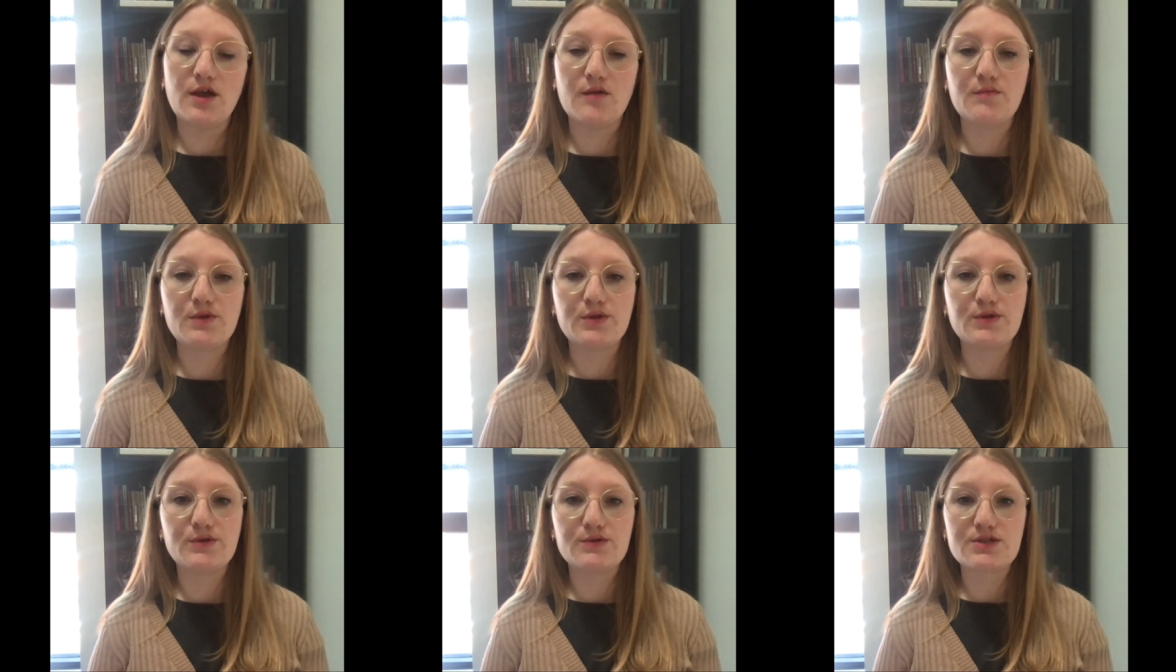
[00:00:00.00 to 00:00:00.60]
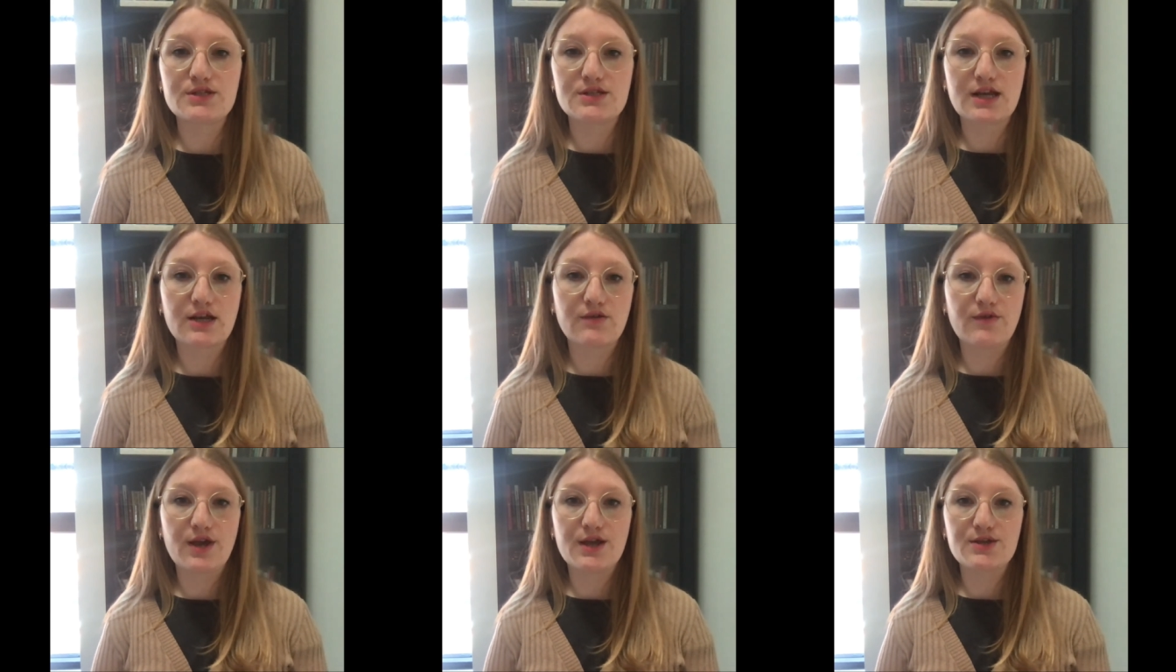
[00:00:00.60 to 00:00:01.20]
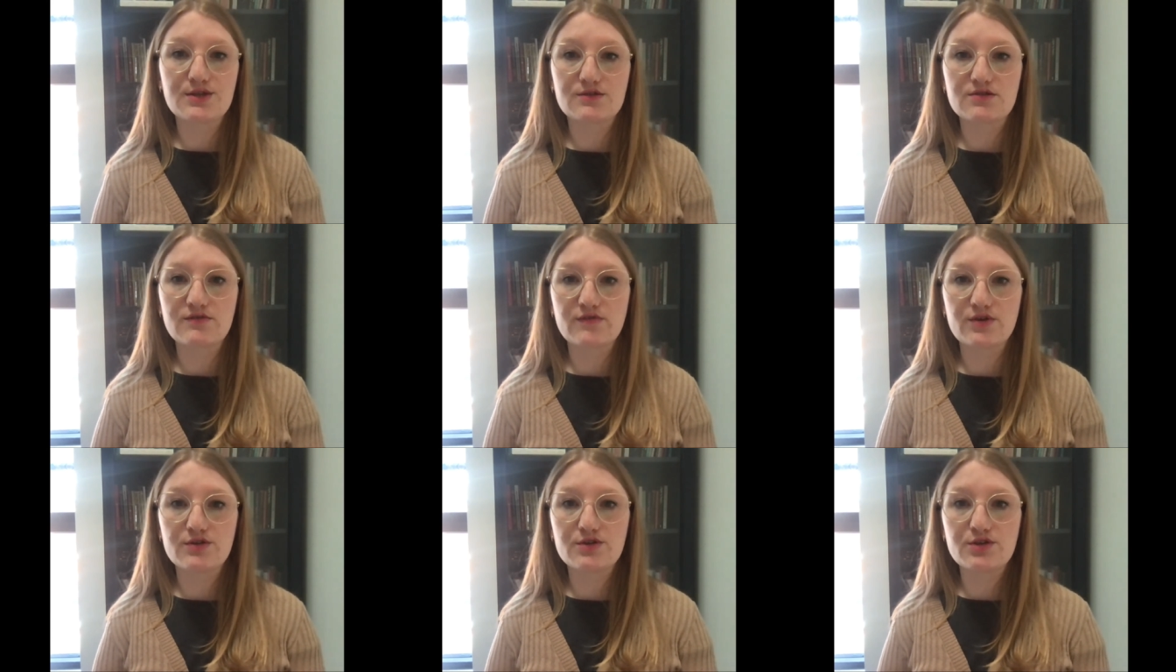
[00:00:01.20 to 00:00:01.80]
and balloons and decorations
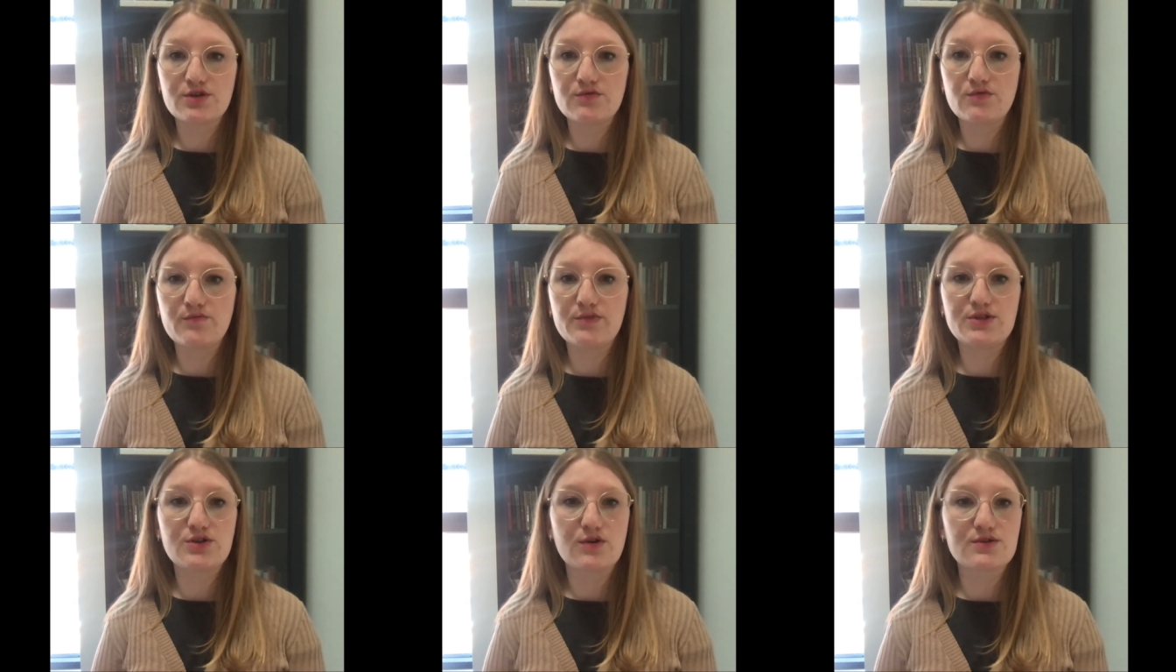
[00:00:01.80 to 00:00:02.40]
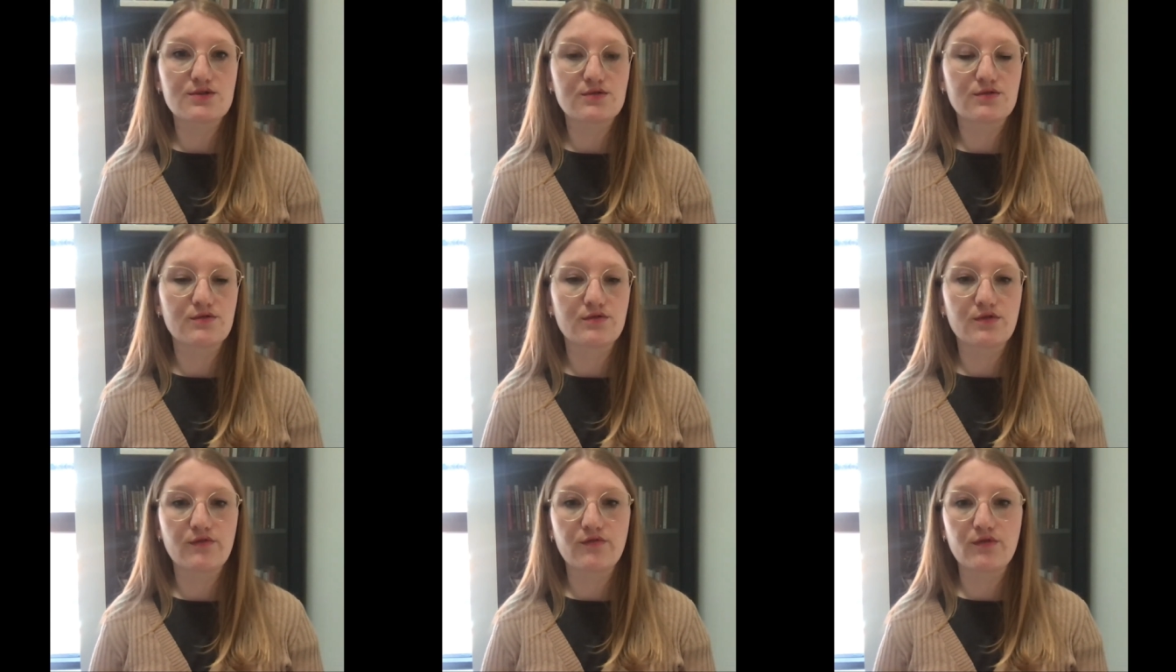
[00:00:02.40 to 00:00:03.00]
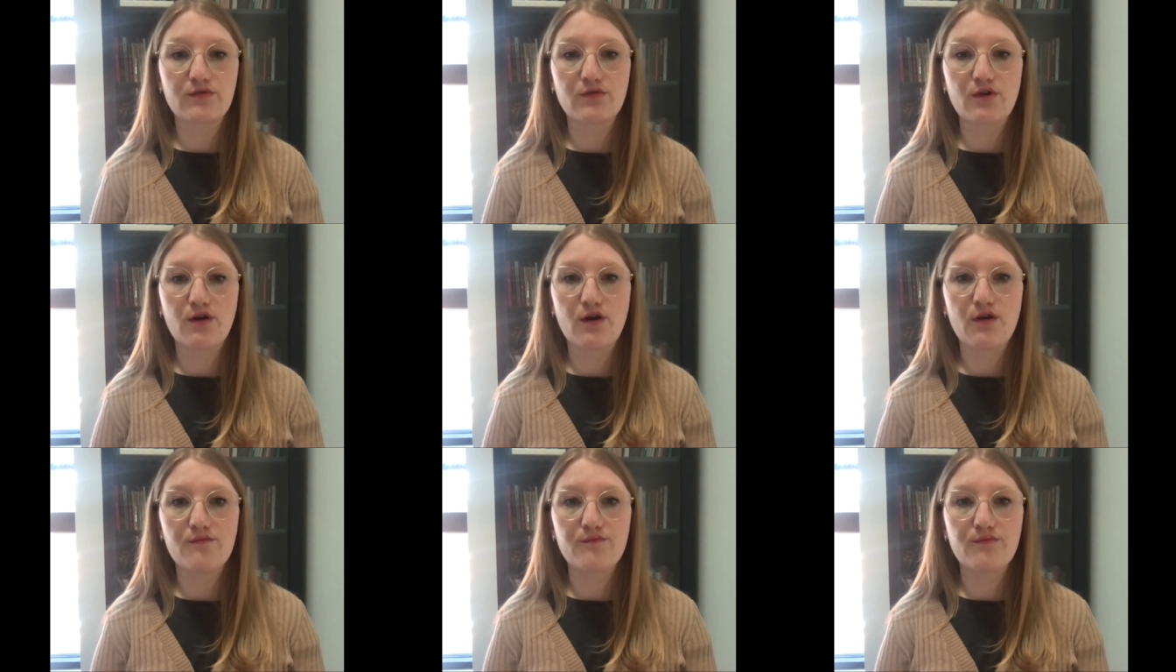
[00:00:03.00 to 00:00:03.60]
for a do would be jostled through the front
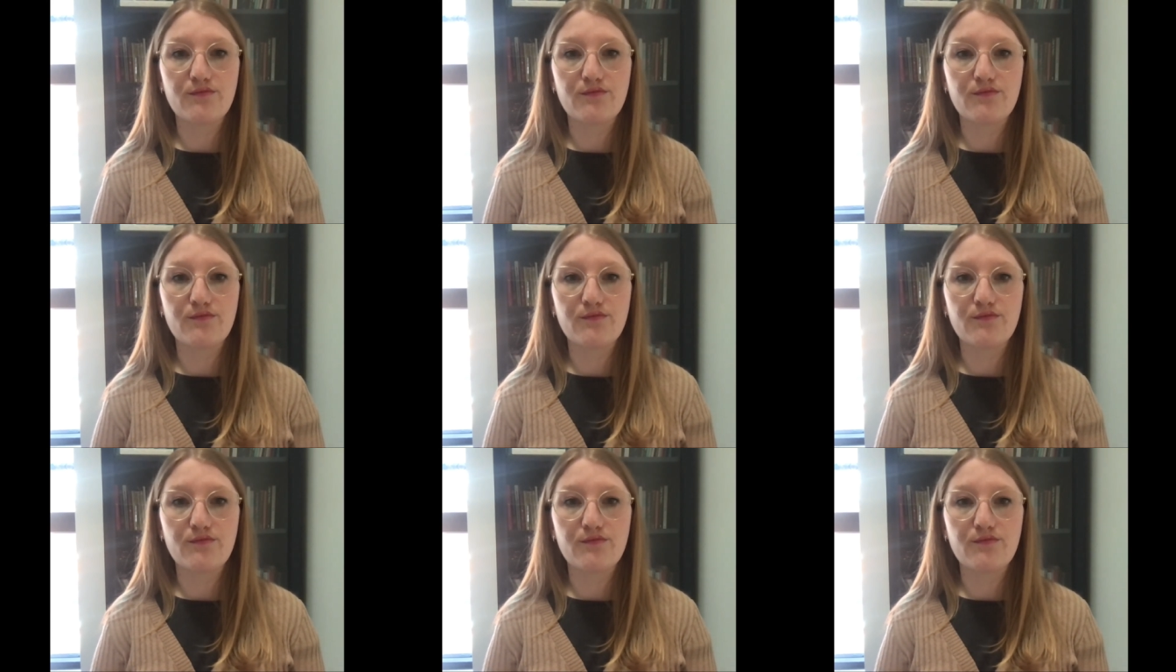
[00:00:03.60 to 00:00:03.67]
door.